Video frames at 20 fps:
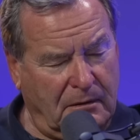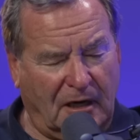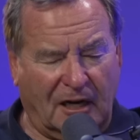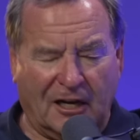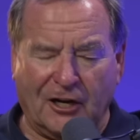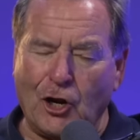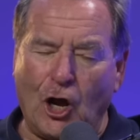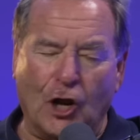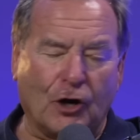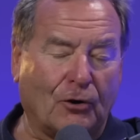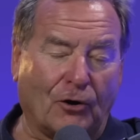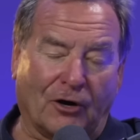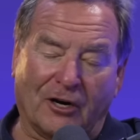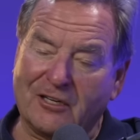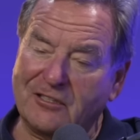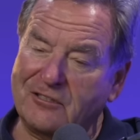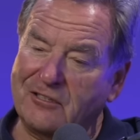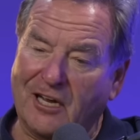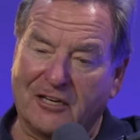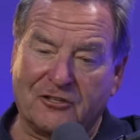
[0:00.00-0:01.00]
And look,
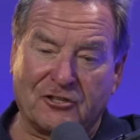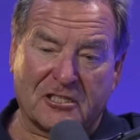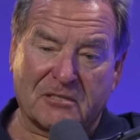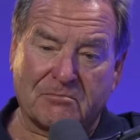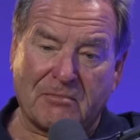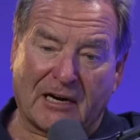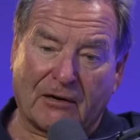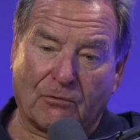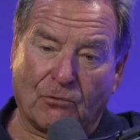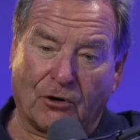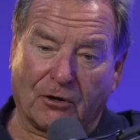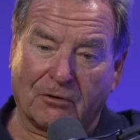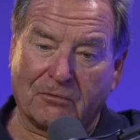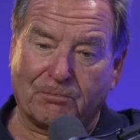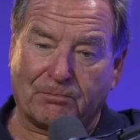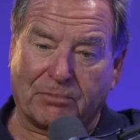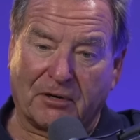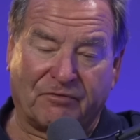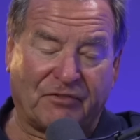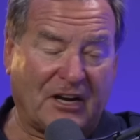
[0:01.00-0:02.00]
it doesn't matter what
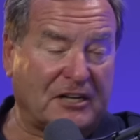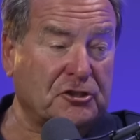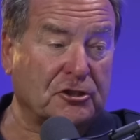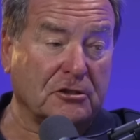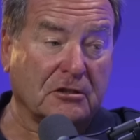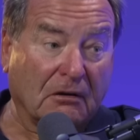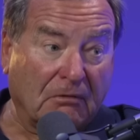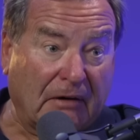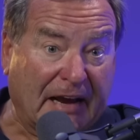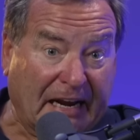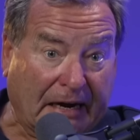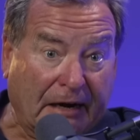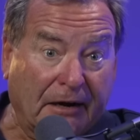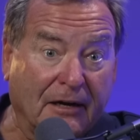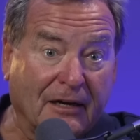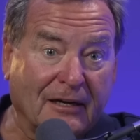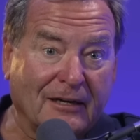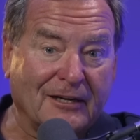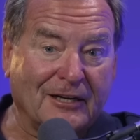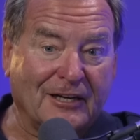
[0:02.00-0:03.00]
profession you're in.
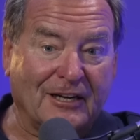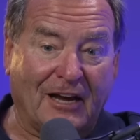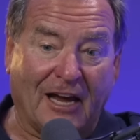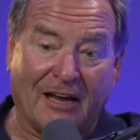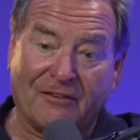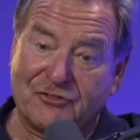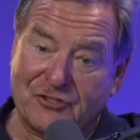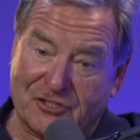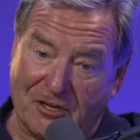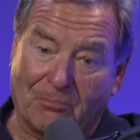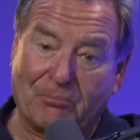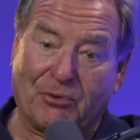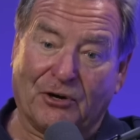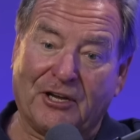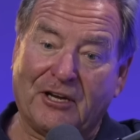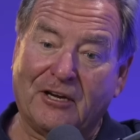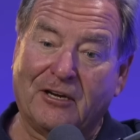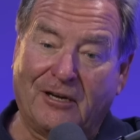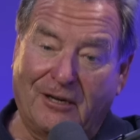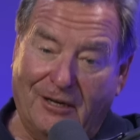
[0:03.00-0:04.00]
If
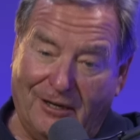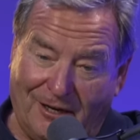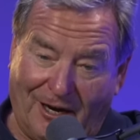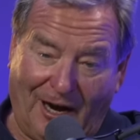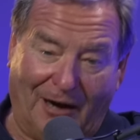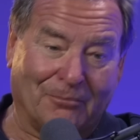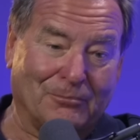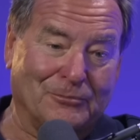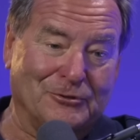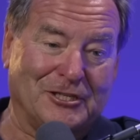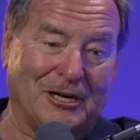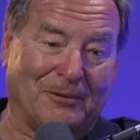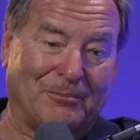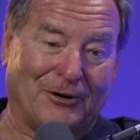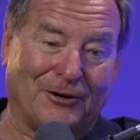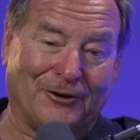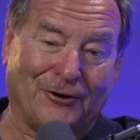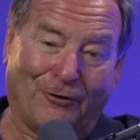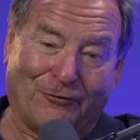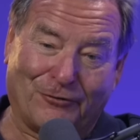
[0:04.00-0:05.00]
somebody comes up
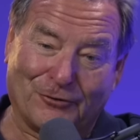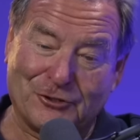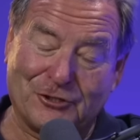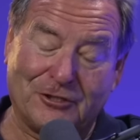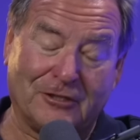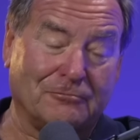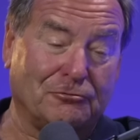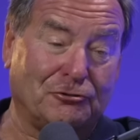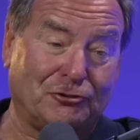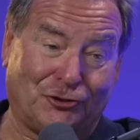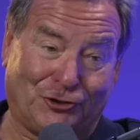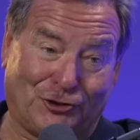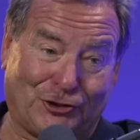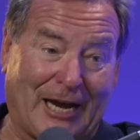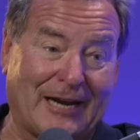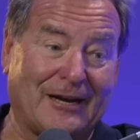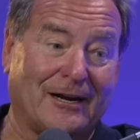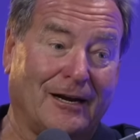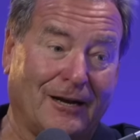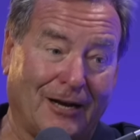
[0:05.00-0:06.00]
and offers you
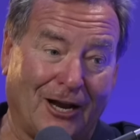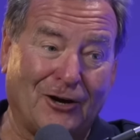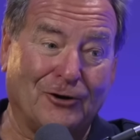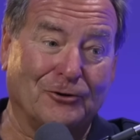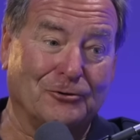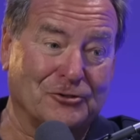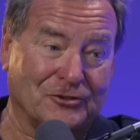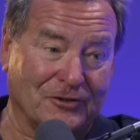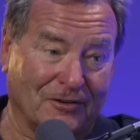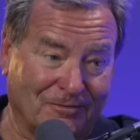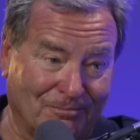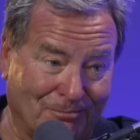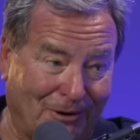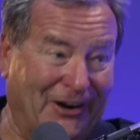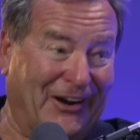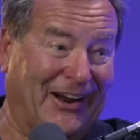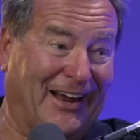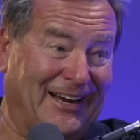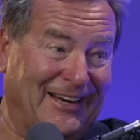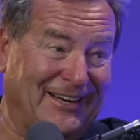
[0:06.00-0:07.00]
shed loads of
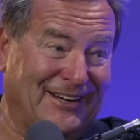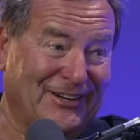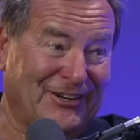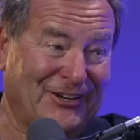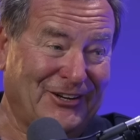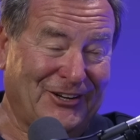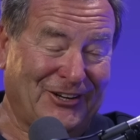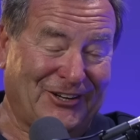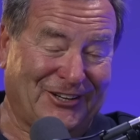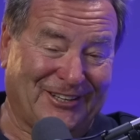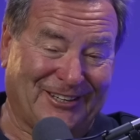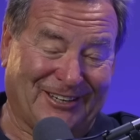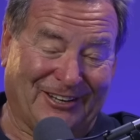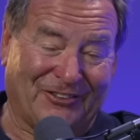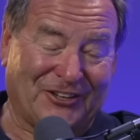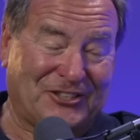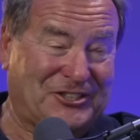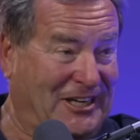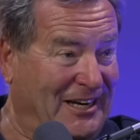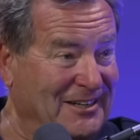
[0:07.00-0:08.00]
money, you know,
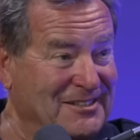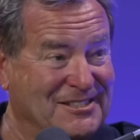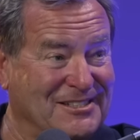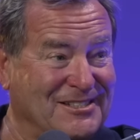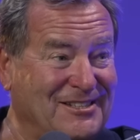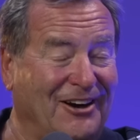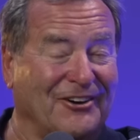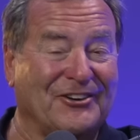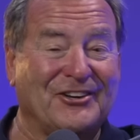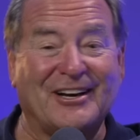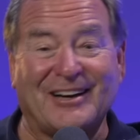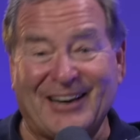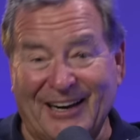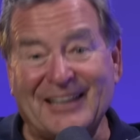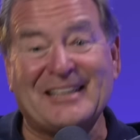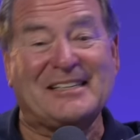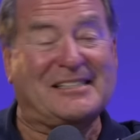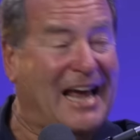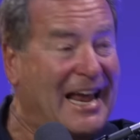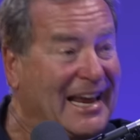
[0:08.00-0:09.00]
the chances are you're
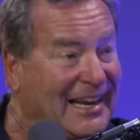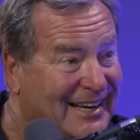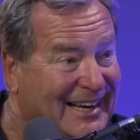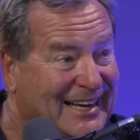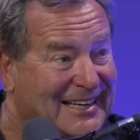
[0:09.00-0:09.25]
going to take